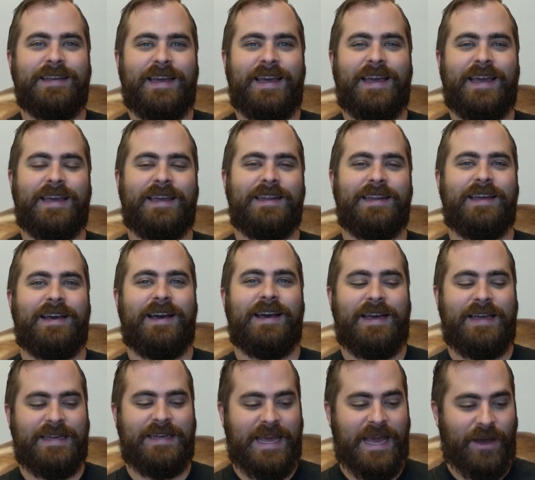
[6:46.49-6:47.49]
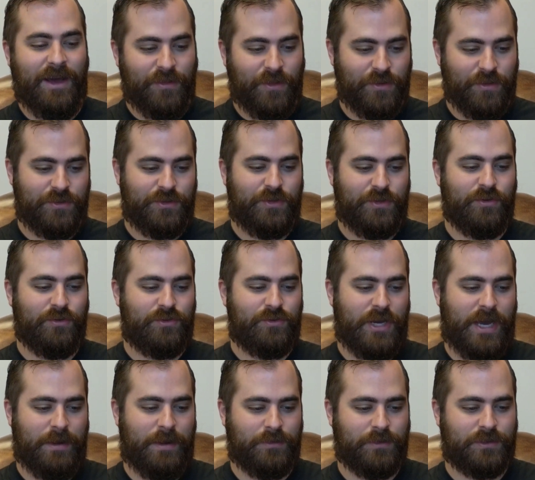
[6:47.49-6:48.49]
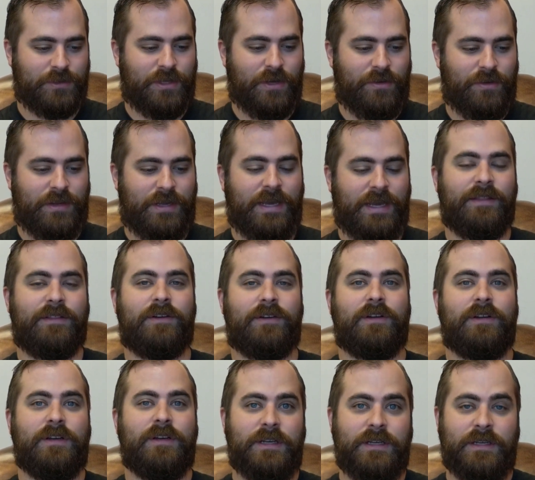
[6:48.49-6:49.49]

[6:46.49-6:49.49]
and how those two chapters go together.